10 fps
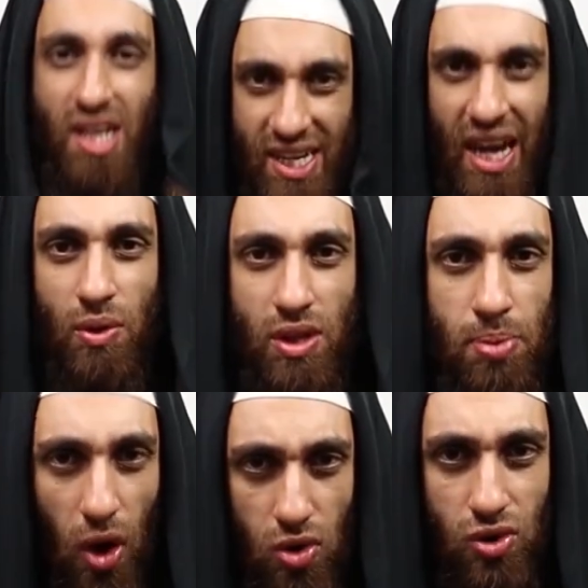You need to get with the
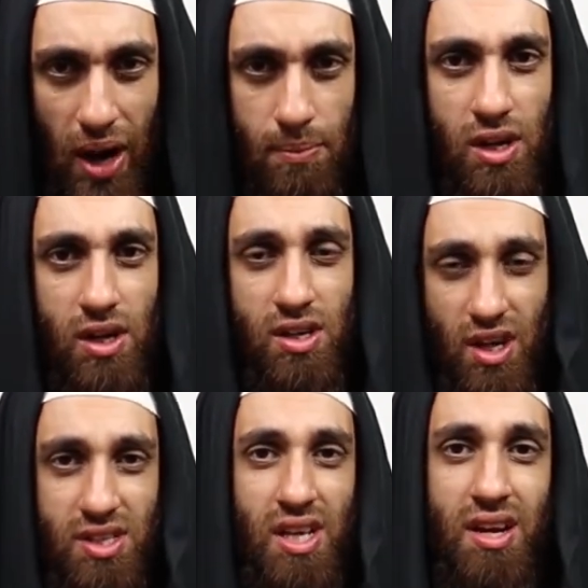program.
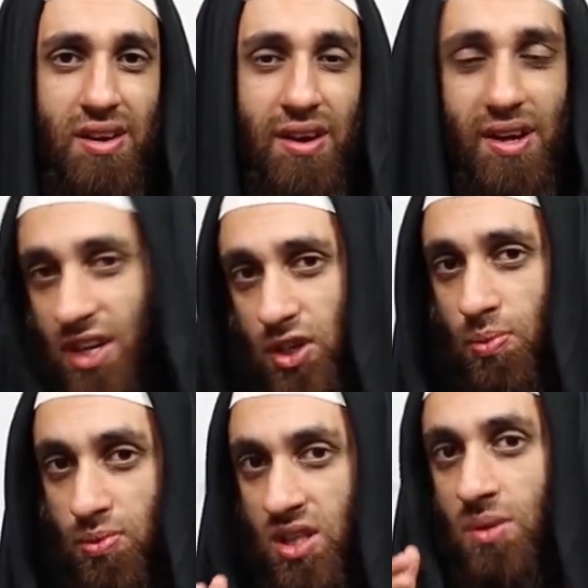You understand? You need
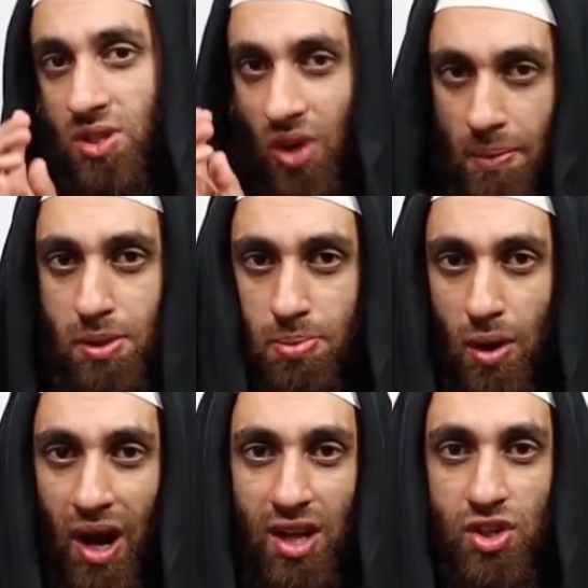to subscribe to
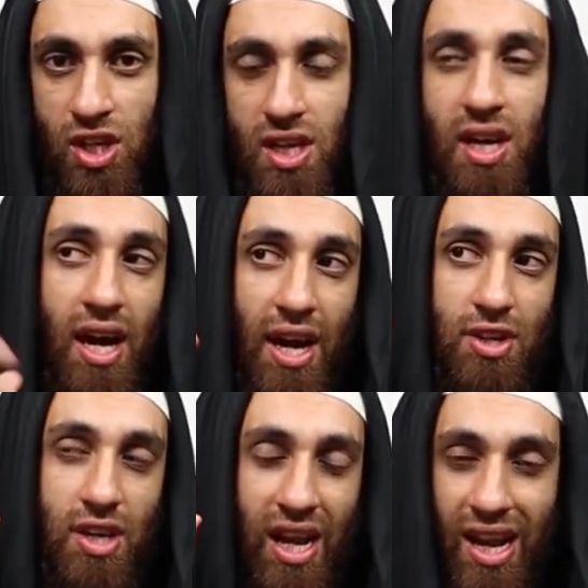Bro Hajji, and you
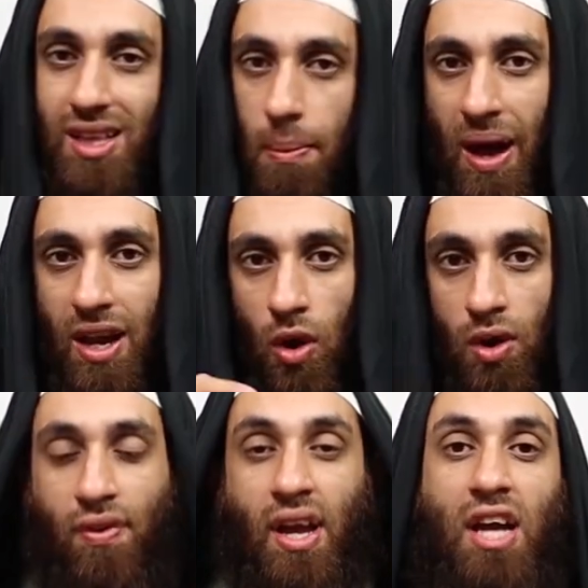need to click the bell
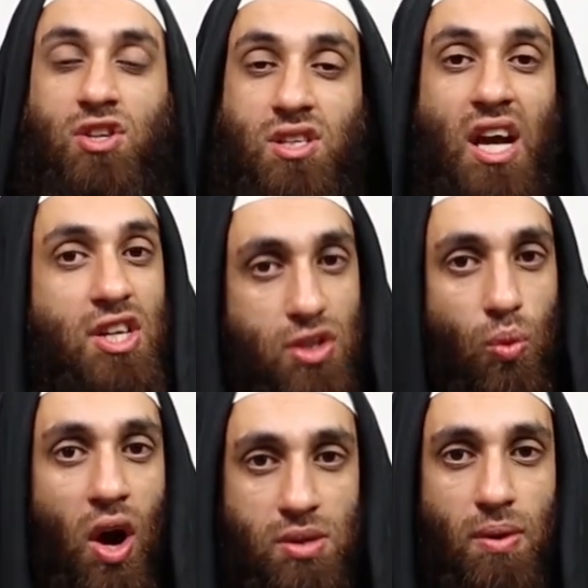notifications, and you need to
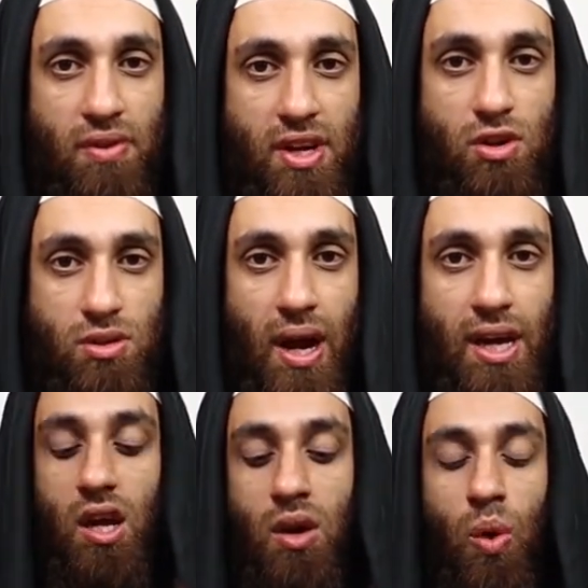watch my videos,
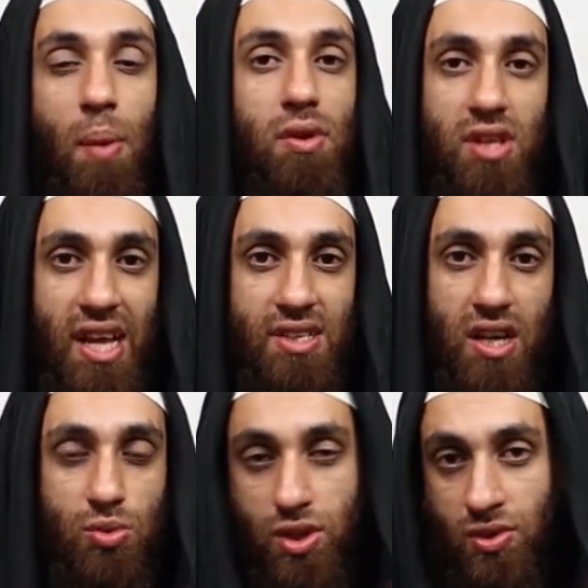mate. Wiping on the leather
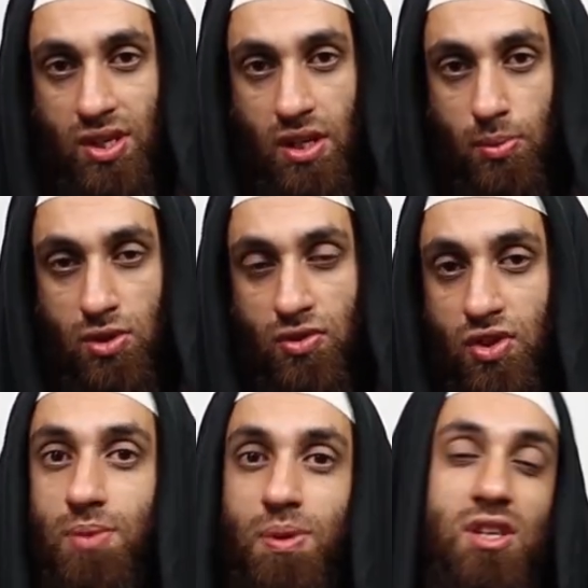socks was written in the books of
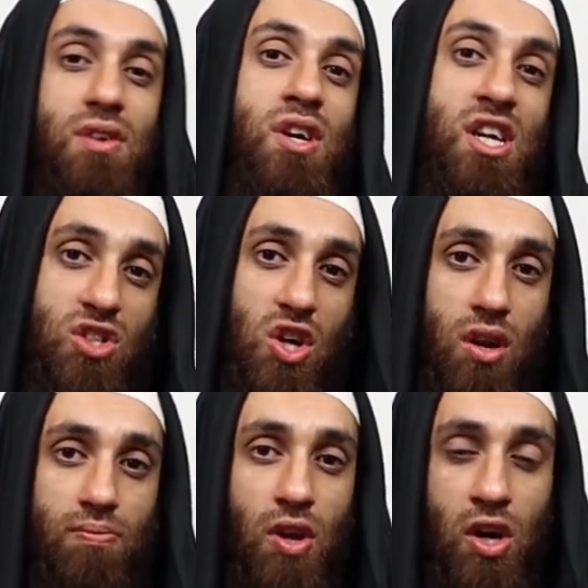creed because of the
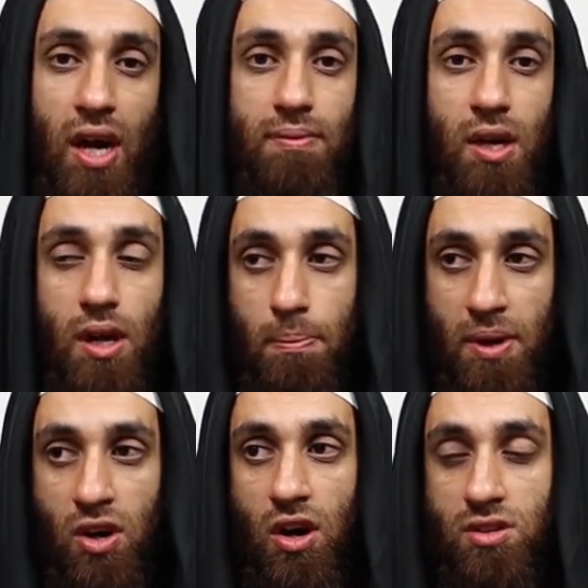khisal, okay?
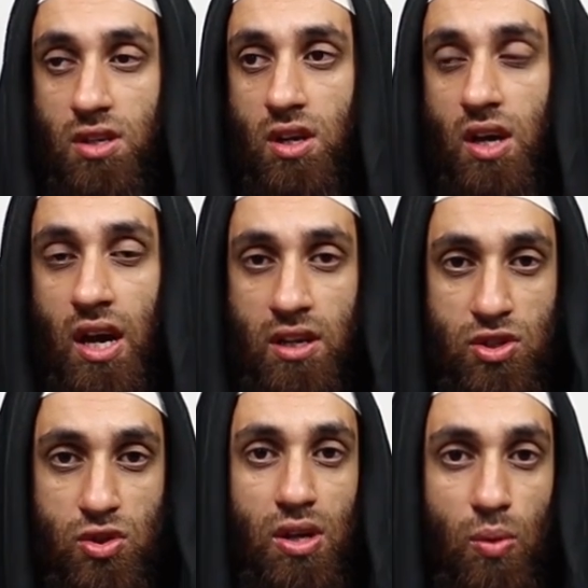Because Ahl
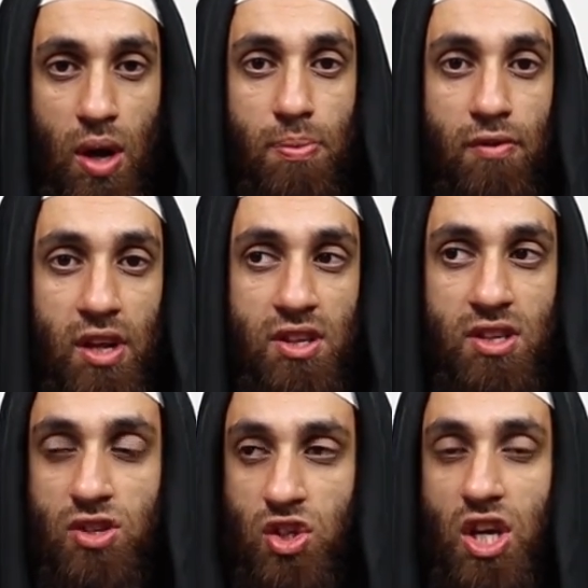al-Sunnah wipe over the leather
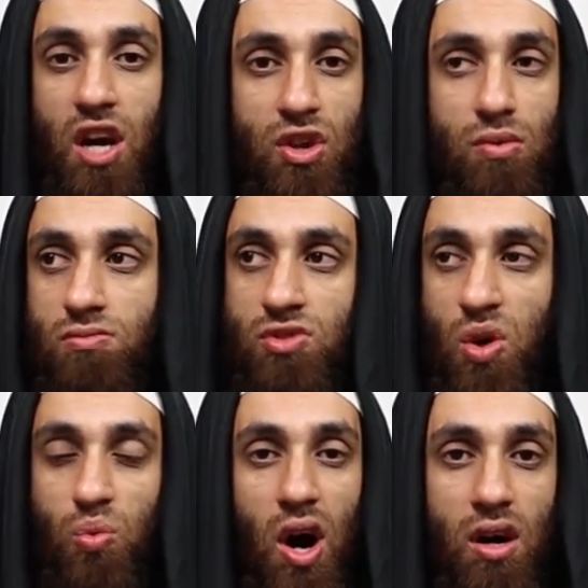socks, Shia don't.
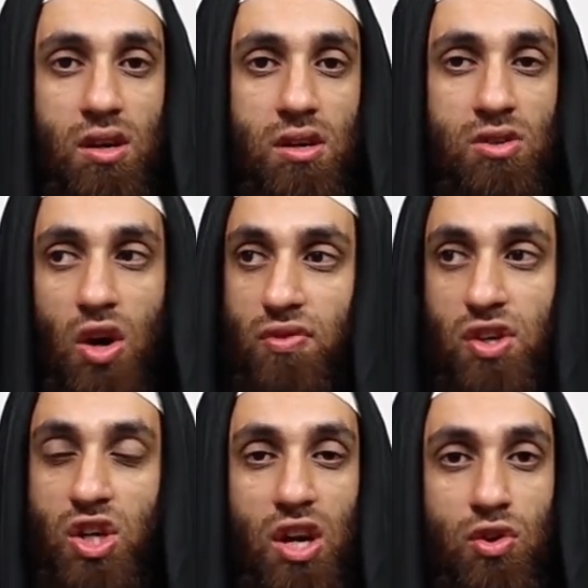So what? So if
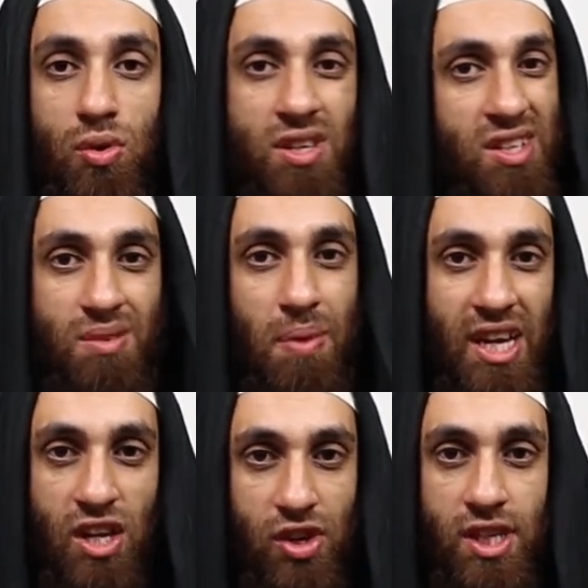the Shia don't do it, doesn't
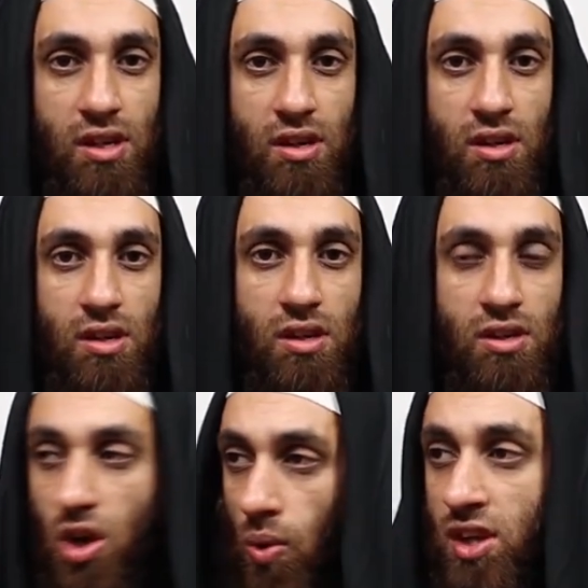make it creed.
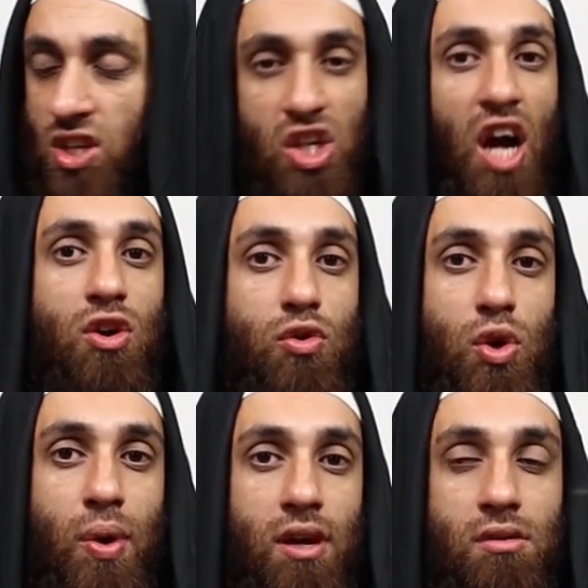So what? The Shia don't
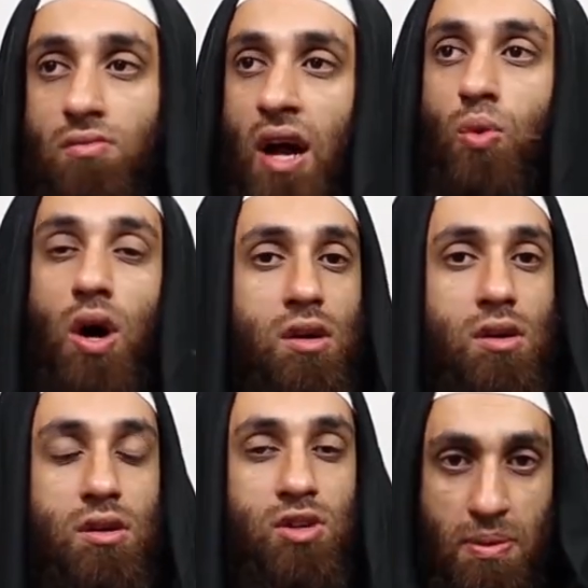do it. And what?
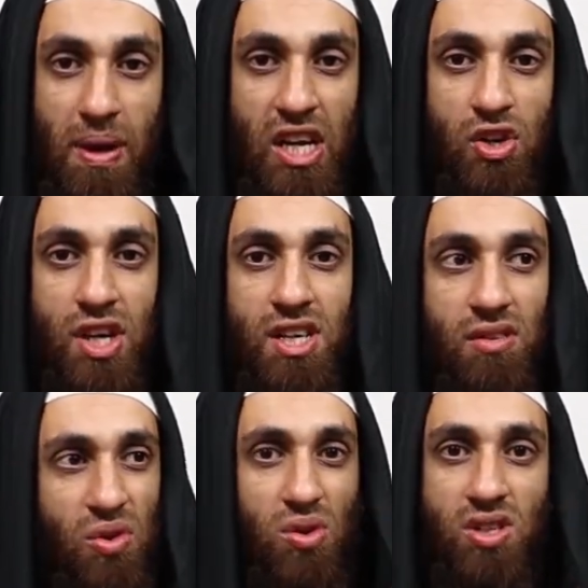Does it make it
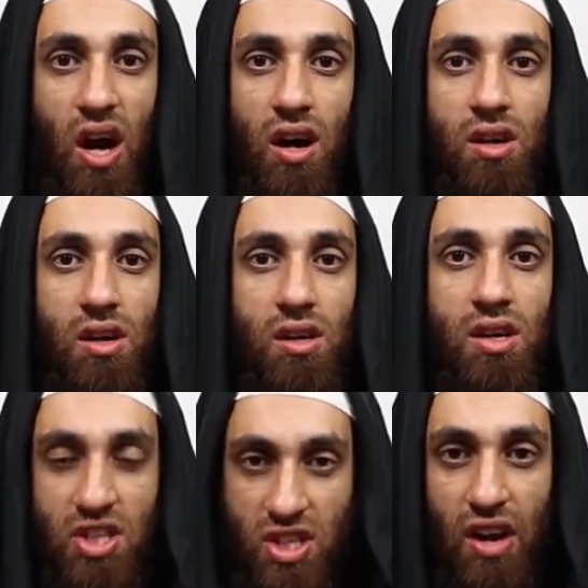creed? Of course not.
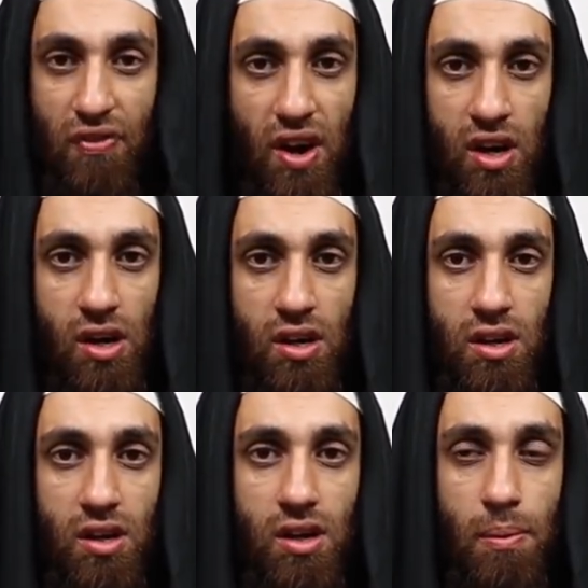It's still fiqh.
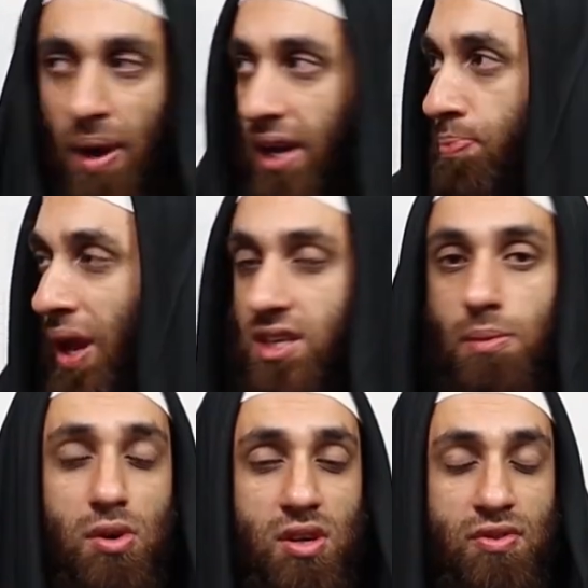But it plays in
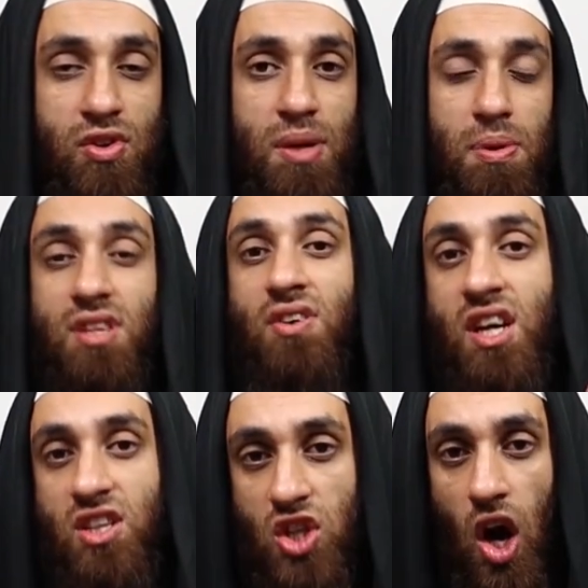the book of creed because of the
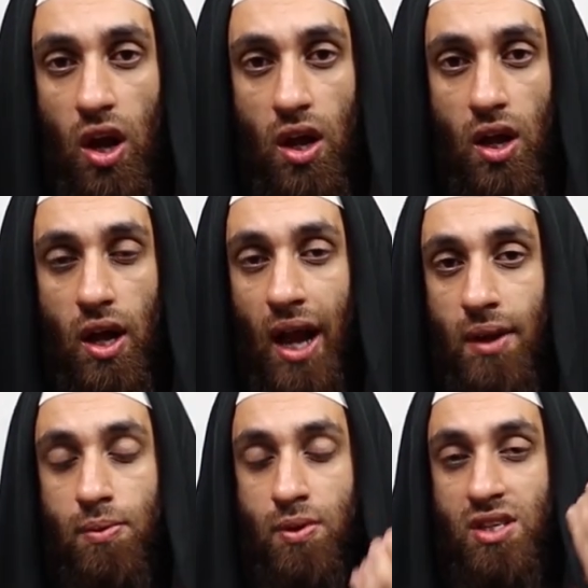khisal
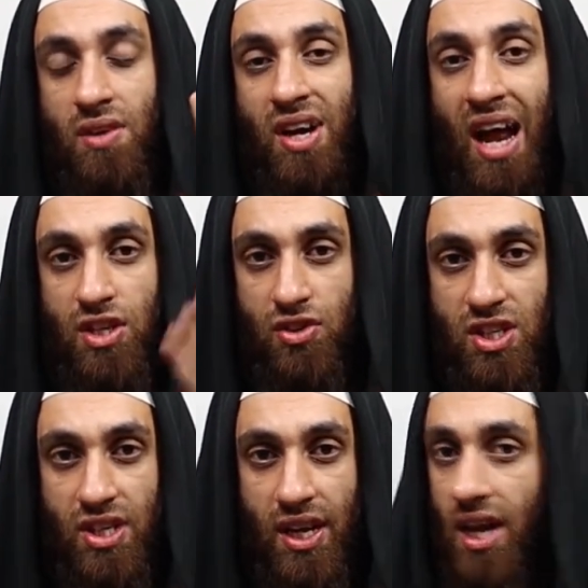and because of a
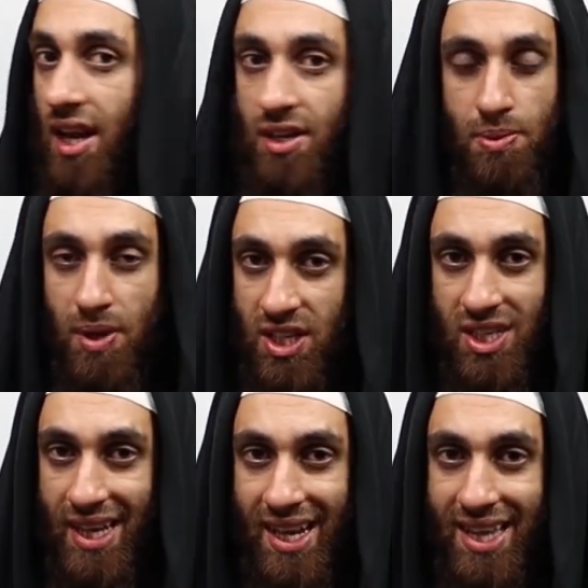characteristic. Just
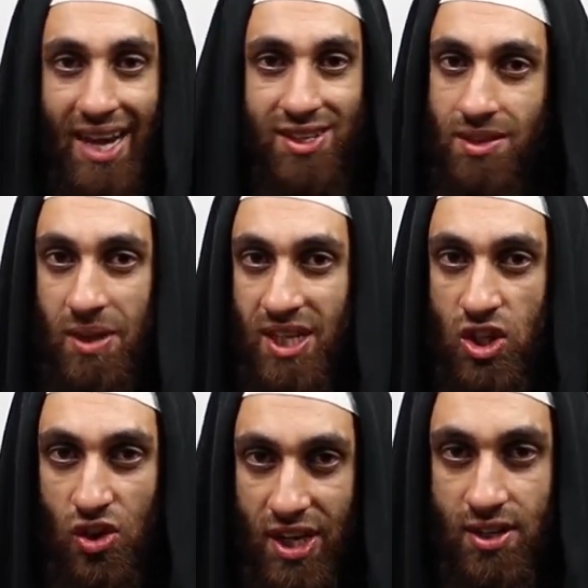because it's in there doesn't mean
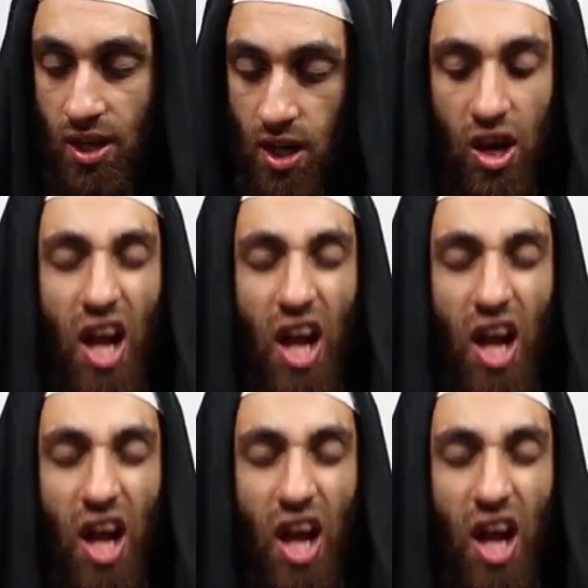it's creed.